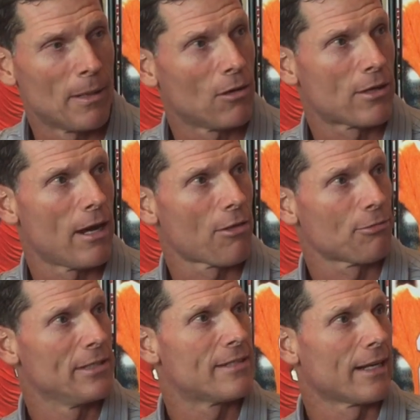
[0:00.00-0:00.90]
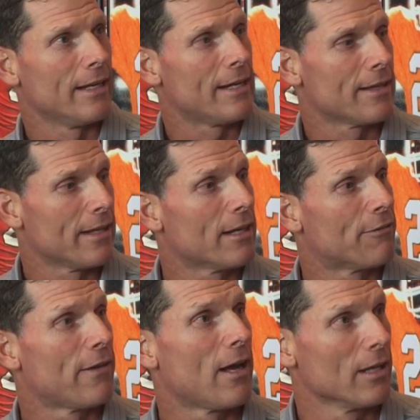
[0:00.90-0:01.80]
bell cow three technique in the
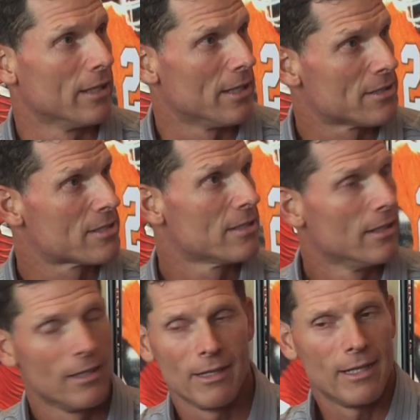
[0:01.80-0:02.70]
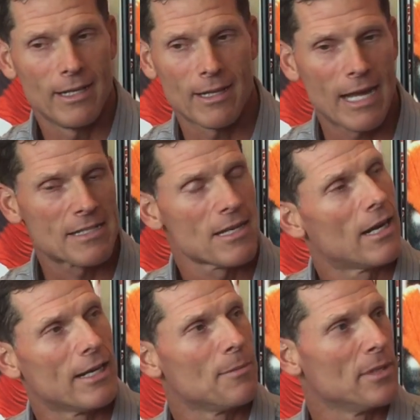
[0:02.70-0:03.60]
NFL is, and that's
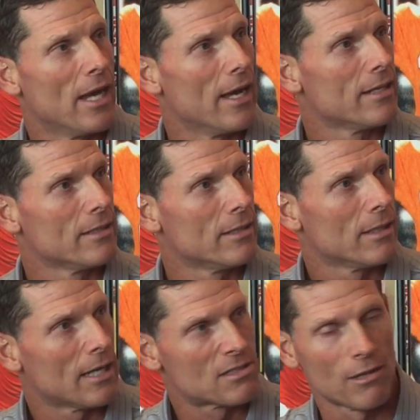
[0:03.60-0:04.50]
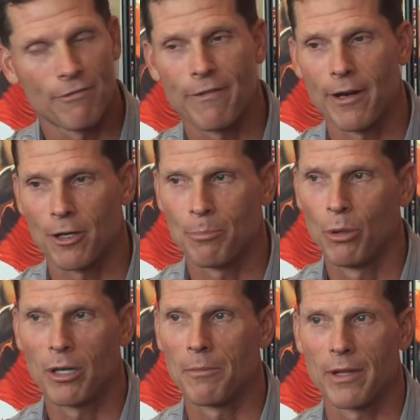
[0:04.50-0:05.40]
not him yet, and that's unfair to
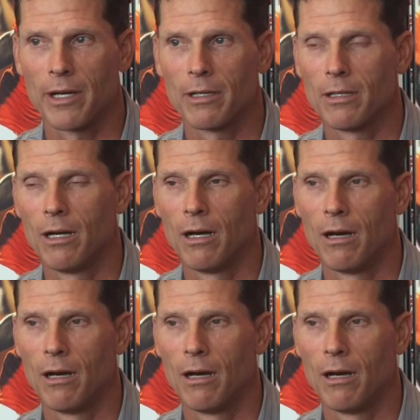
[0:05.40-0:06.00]
put him there.